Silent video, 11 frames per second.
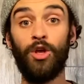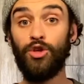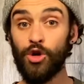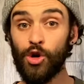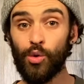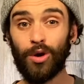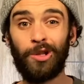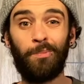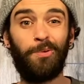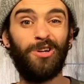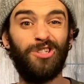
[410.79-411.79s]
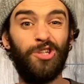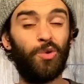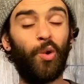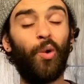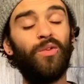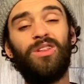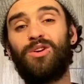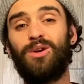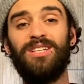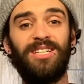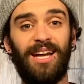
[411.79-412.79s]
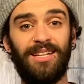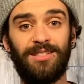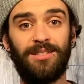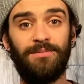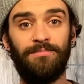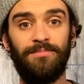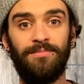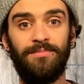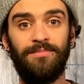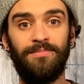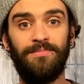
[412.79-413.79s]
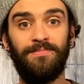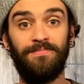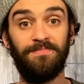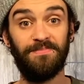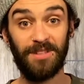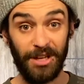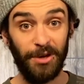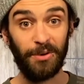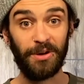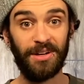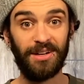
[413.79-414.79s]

You or the person you were holding the grudge against? You!